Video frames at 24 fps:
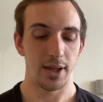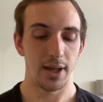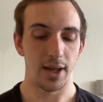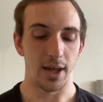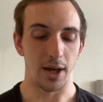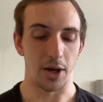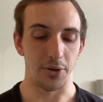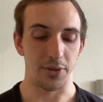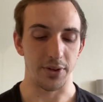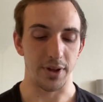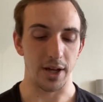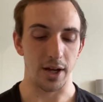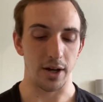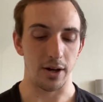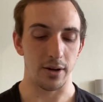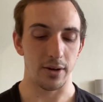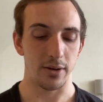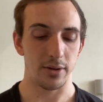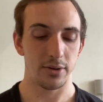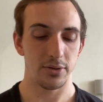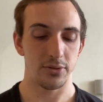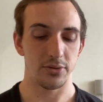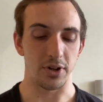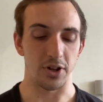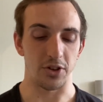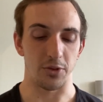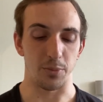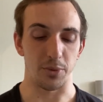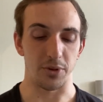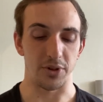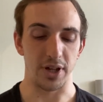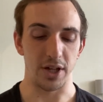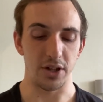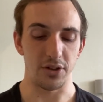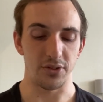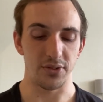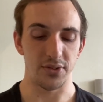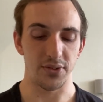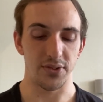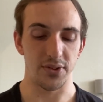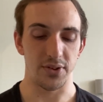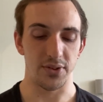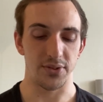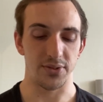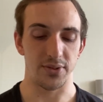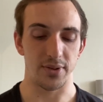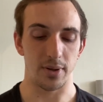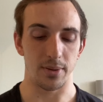healthcare, transportation
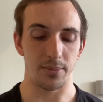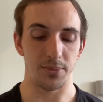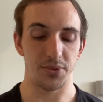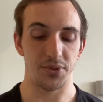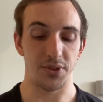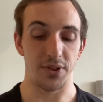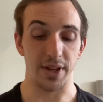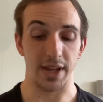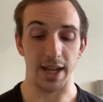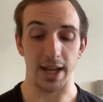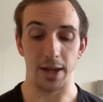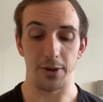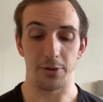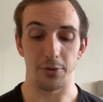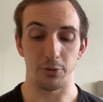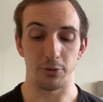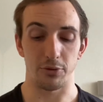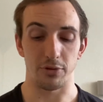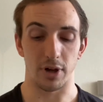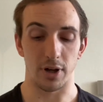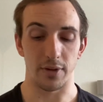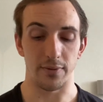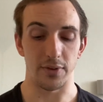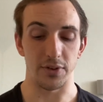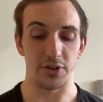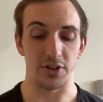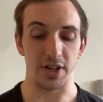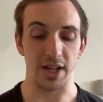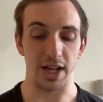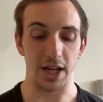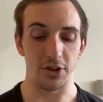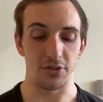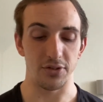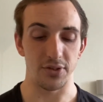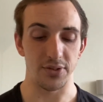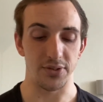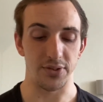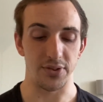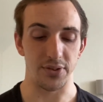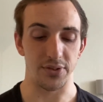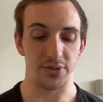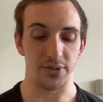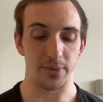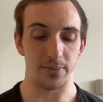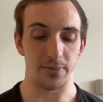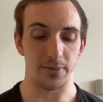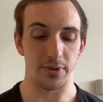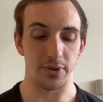systems, the K through 12 education
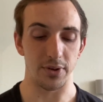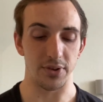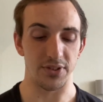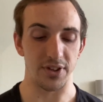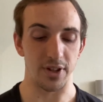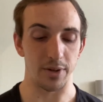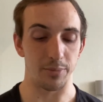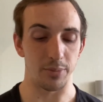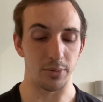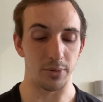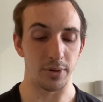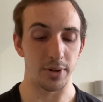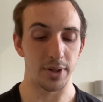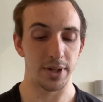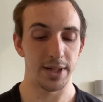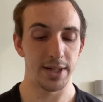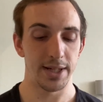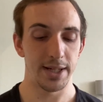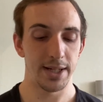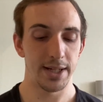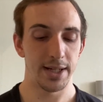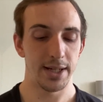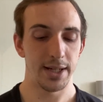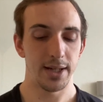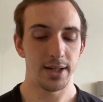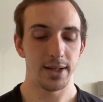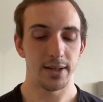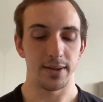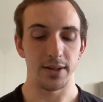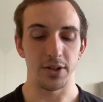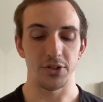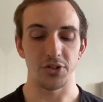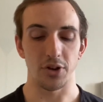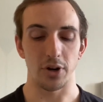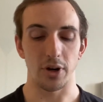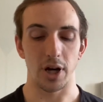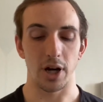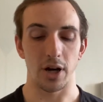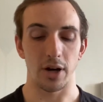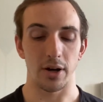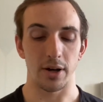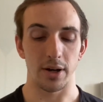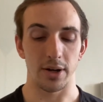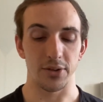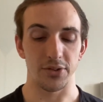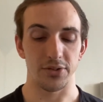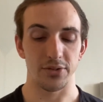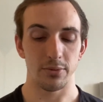system, for example, these are
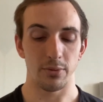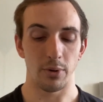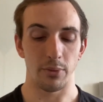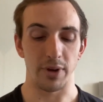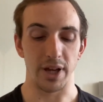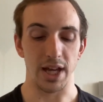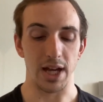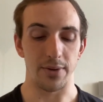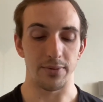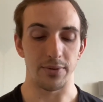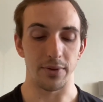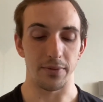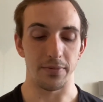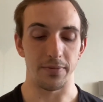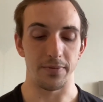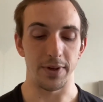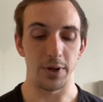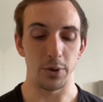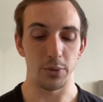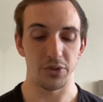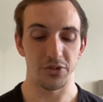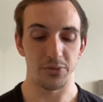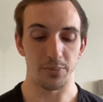areas where we have the fewest